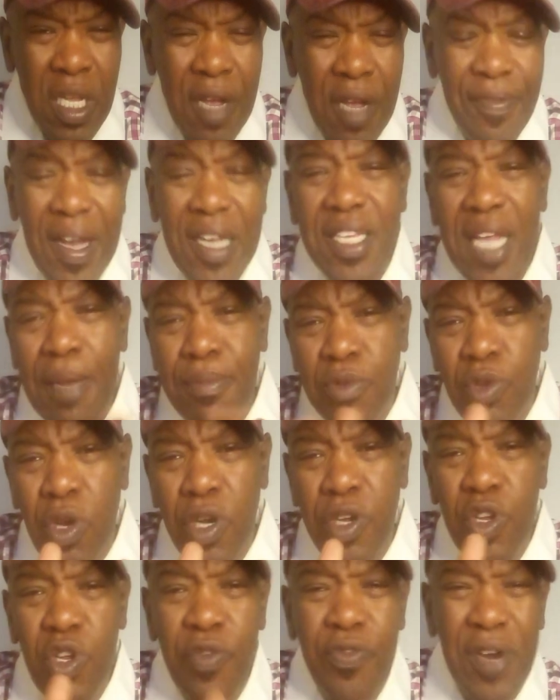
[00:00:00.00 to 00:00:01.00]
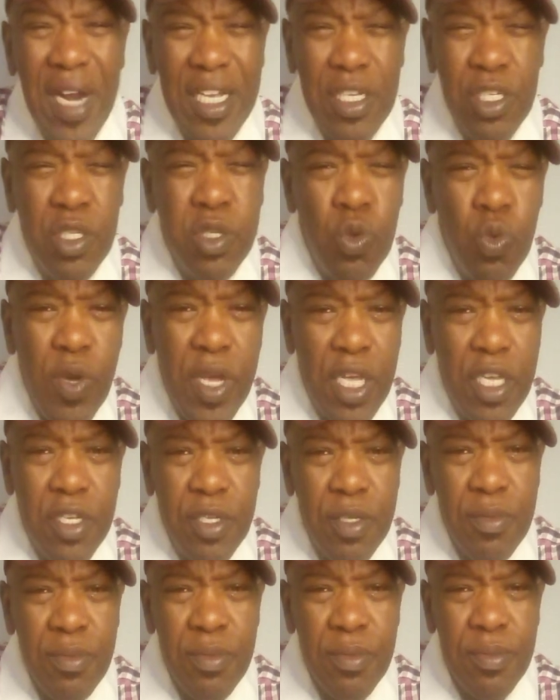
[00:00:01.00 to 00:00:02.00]
If I stop talking to you for like 2
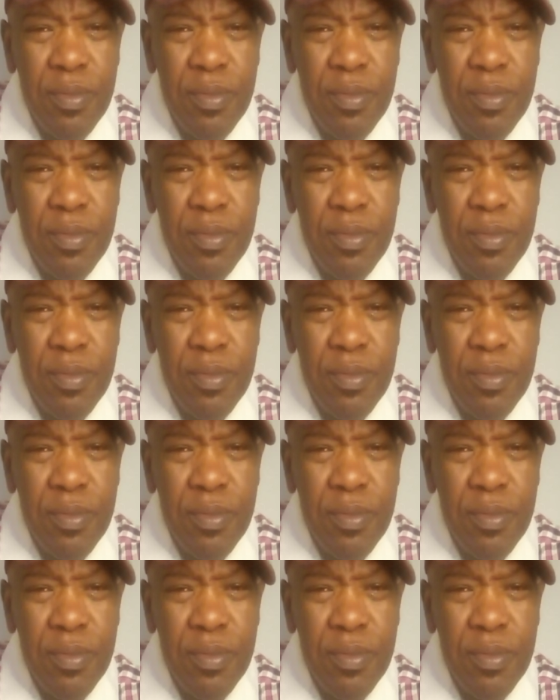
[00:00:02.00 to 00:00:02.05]
weeks,